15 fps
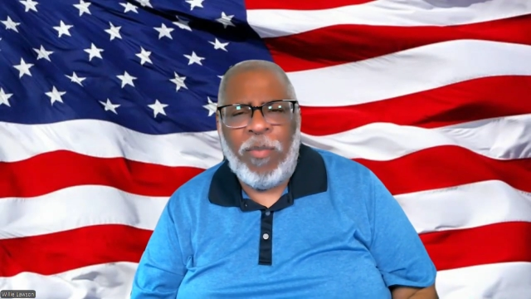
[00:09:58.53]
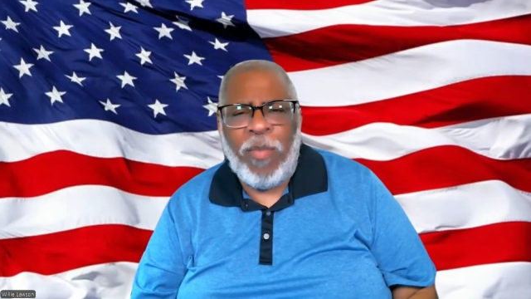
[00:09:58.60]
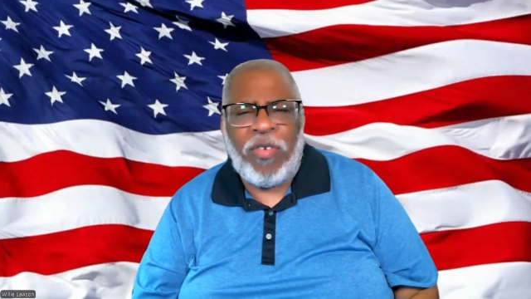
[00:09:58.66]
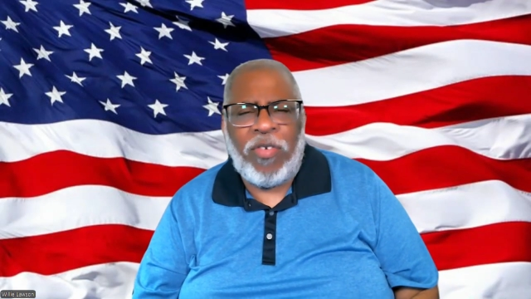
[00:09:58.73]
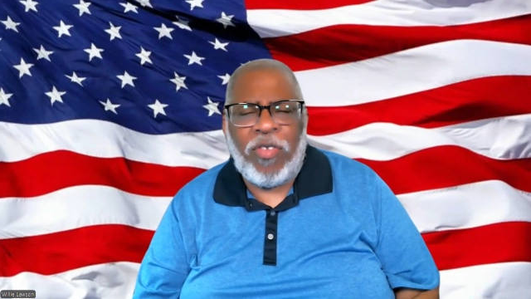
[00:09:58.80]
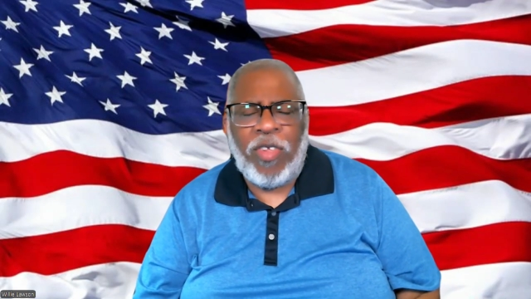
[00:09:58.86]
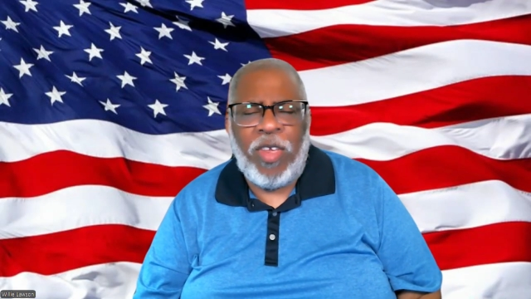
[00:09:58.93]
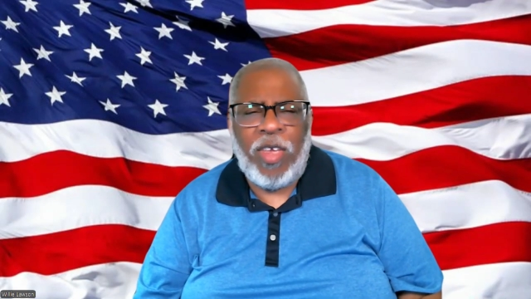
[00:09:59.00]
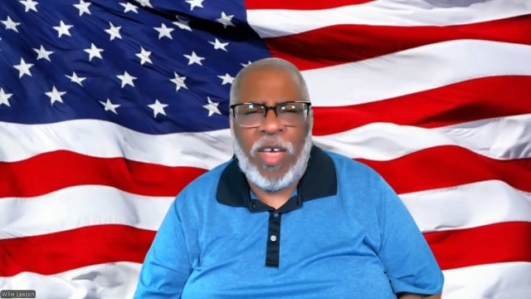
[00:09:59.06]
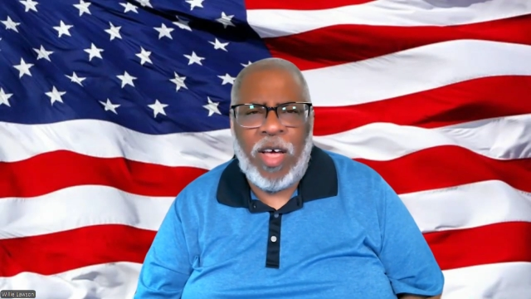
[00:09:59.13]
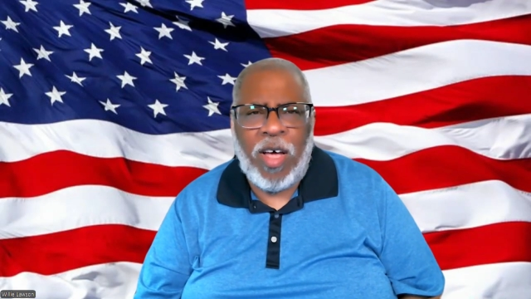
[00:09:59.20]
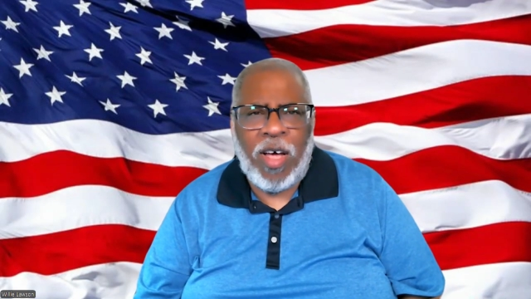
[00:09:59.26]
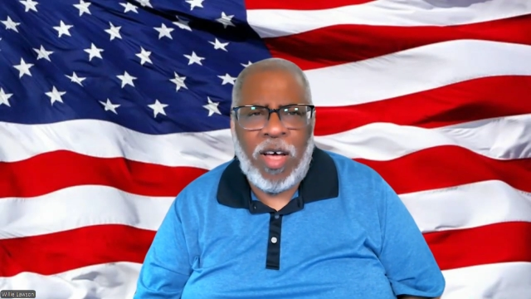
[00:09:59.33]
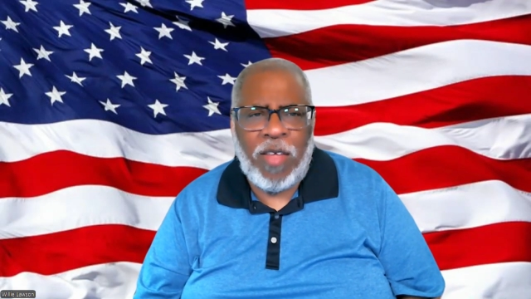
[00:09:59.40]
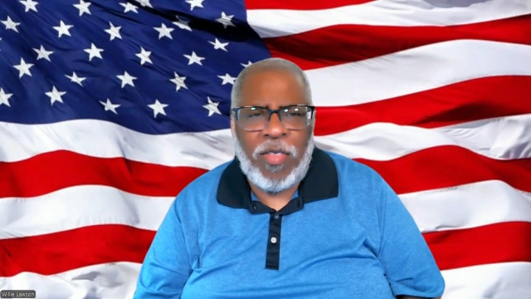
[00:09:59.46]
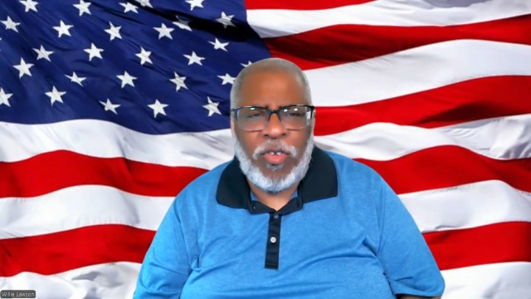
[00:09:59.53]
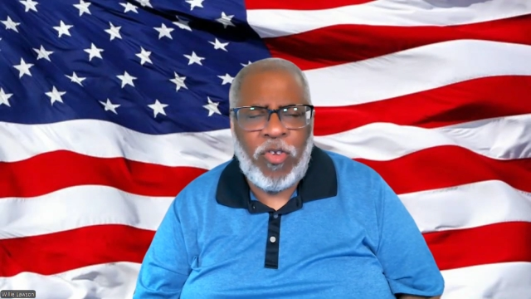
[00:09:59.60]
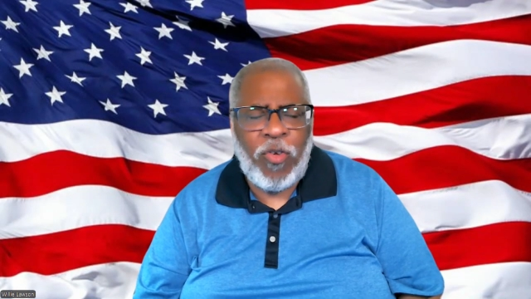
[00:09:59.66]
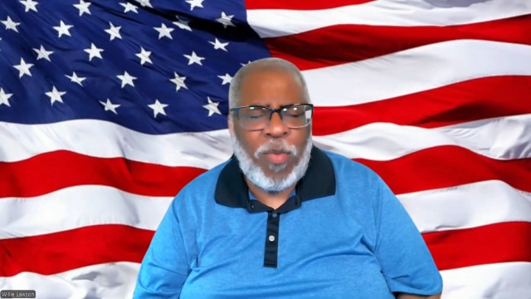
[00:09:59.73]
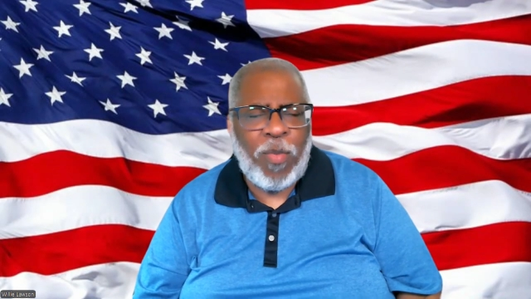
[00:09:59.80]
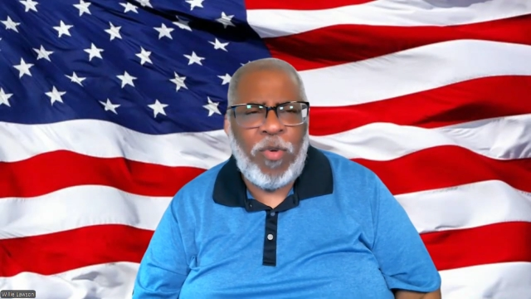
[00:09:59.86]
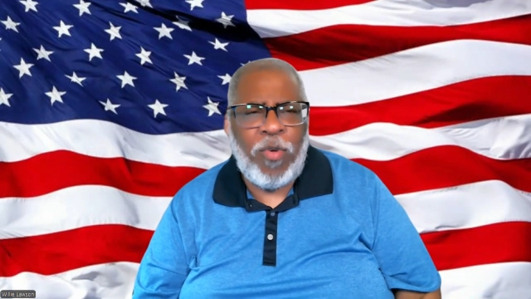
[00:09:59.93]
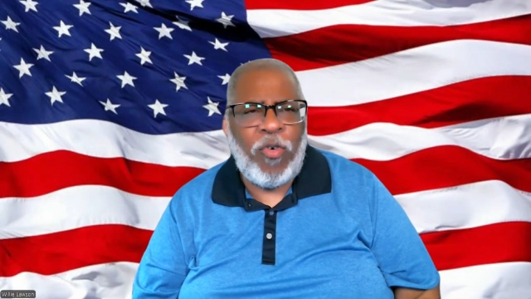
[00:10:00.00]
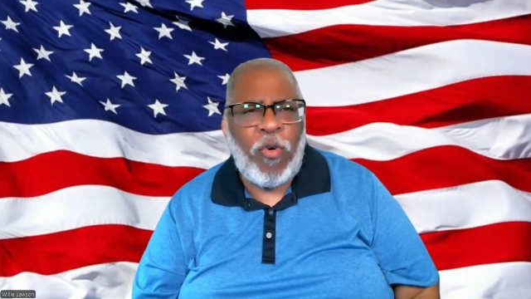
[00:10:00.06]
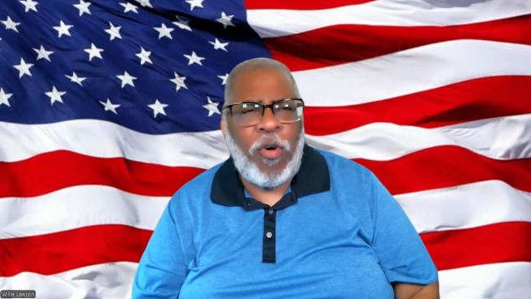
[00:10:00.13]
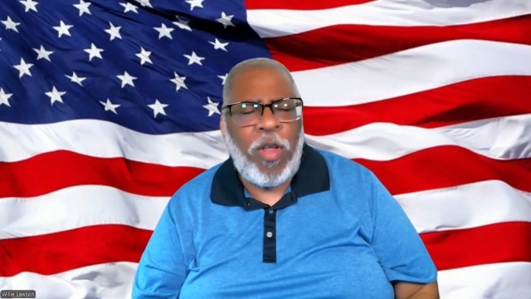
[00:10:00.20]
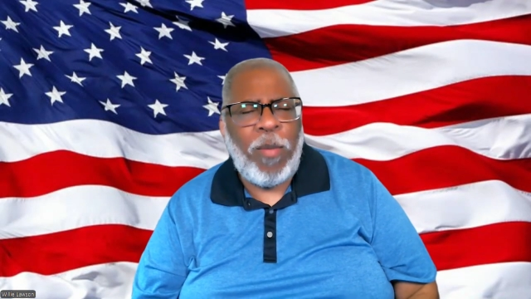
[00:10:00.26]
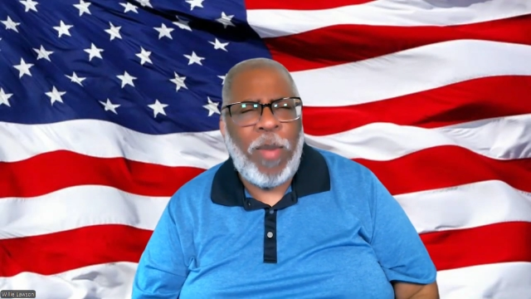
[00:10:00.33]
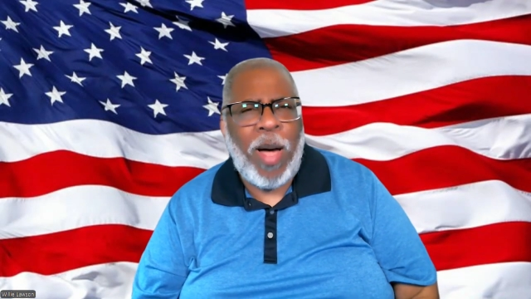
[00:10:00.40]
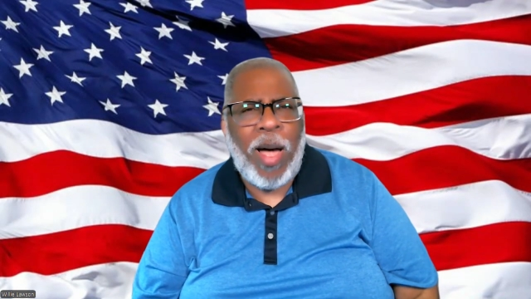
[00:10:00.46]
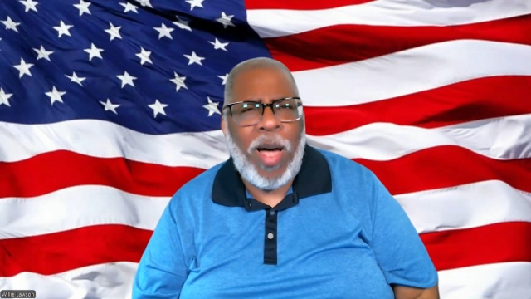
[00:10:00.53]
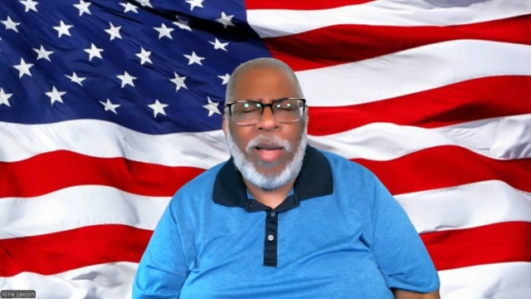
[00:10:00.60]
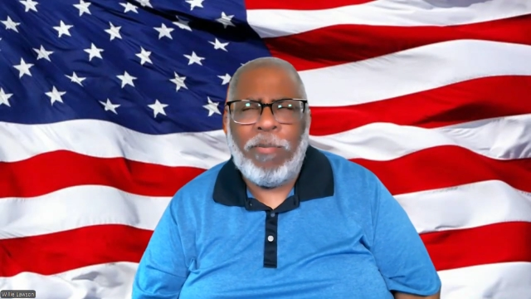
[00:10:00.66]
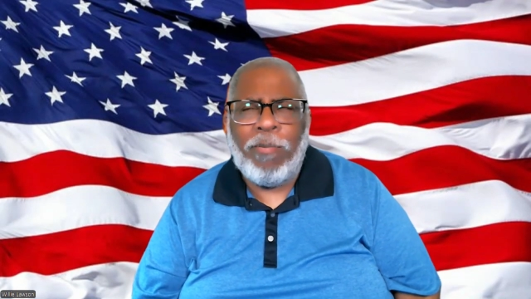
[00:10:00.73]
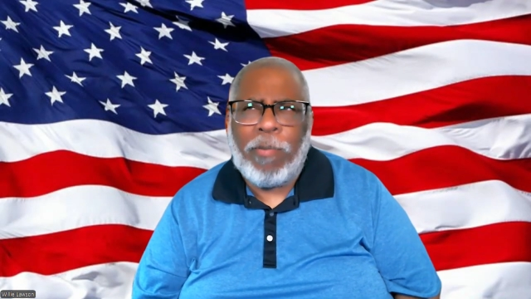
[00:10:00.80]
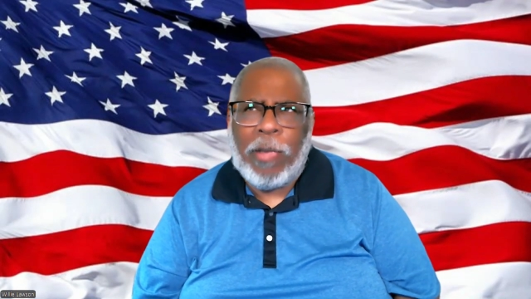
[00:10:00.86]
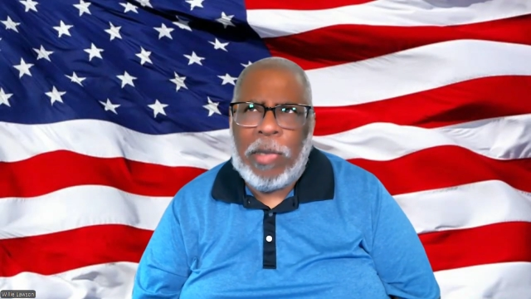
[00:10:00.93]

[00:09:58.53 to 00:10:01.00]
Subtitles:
the supermajority by,